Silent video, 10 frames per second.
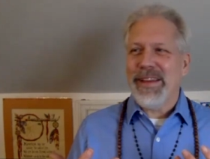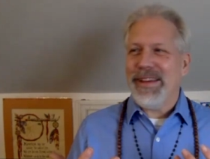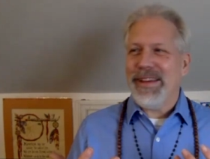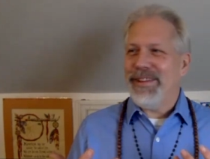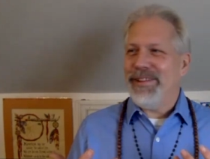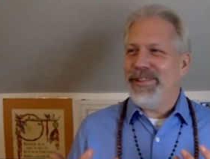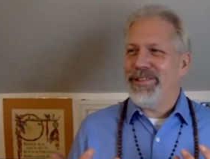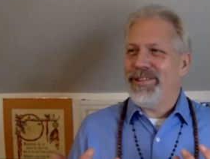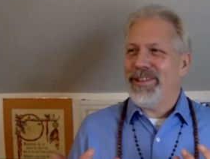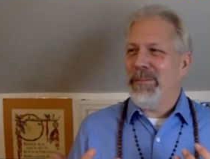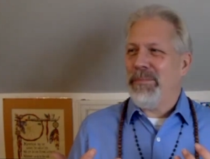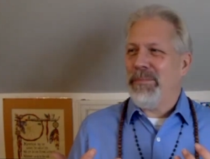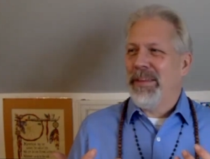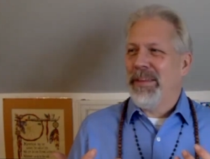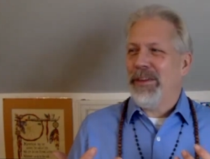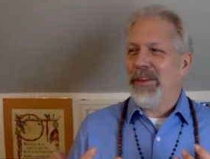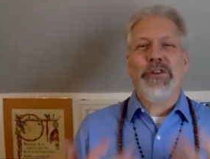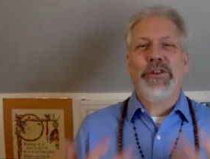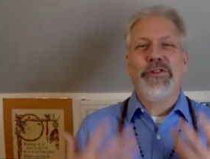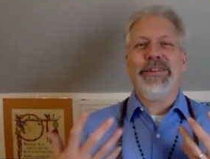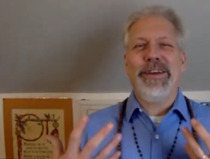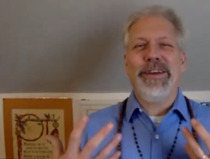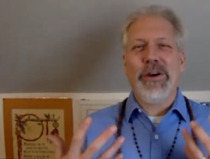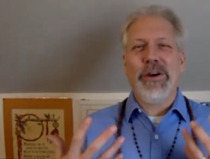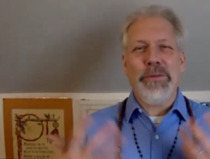is, um, you know, if I try to take on